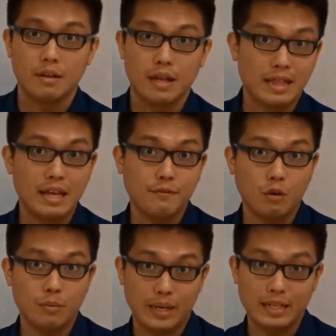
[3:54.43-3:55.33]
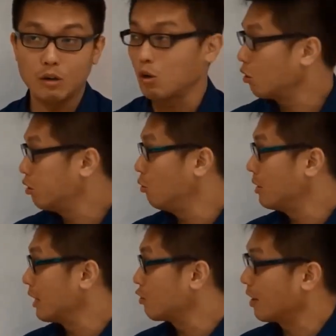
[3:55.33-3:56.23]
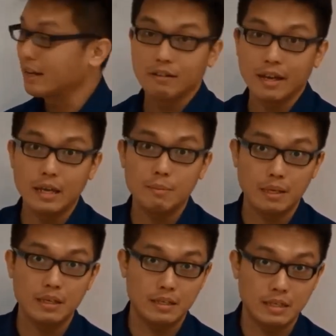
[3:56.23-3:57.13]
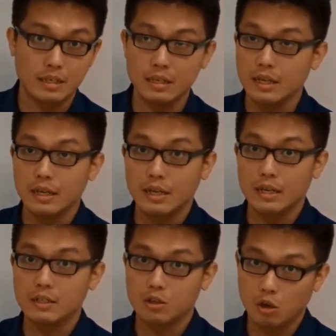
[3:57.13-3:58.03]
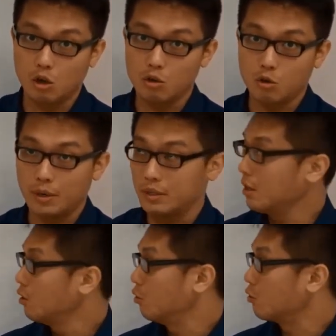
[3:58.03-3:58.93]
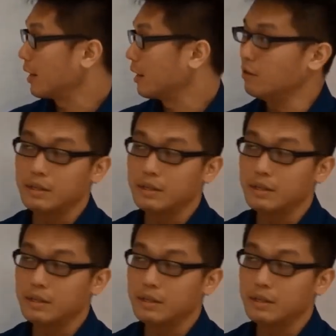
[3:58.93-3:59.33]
And therefore, we can now conclude that triangle ABD is congruent to triangle